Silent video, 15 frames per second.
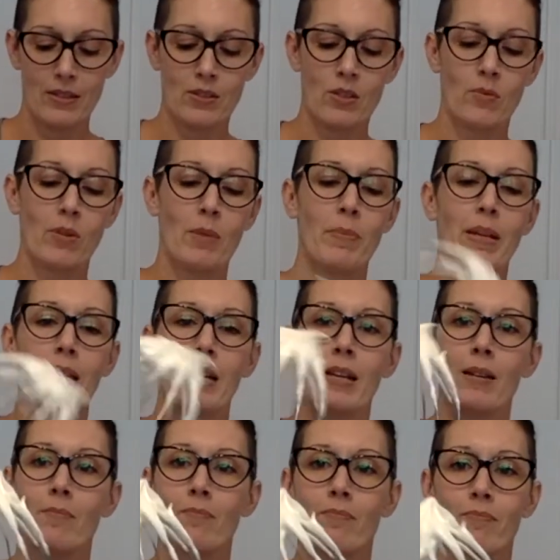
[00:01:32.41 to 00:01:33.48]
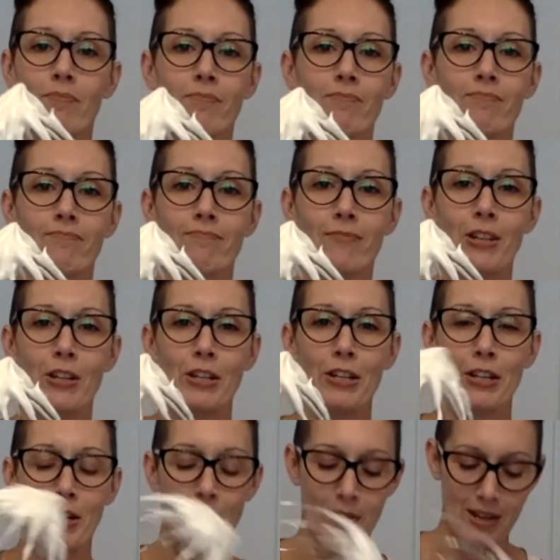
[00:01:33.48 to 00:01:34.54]
So I'm gonna pick it up. There you
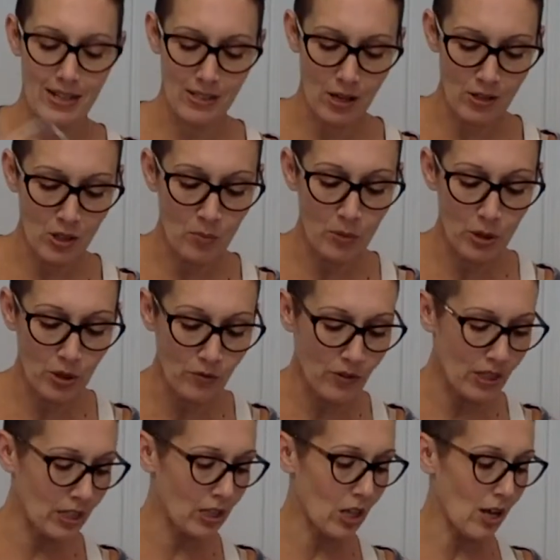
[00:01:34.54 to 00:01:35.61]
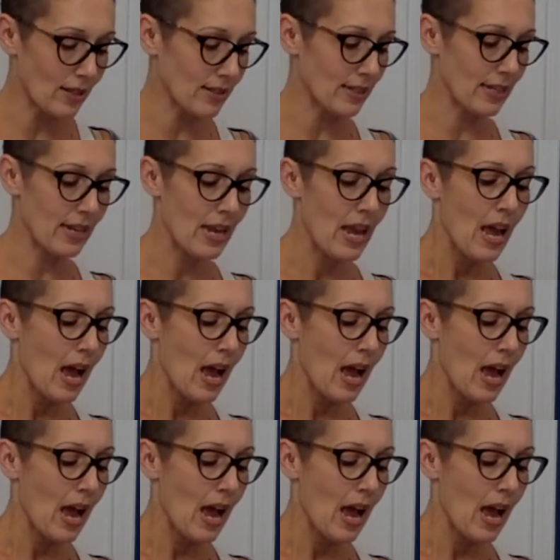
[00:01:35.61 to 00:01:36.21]
go. It's also beautiful and glossy.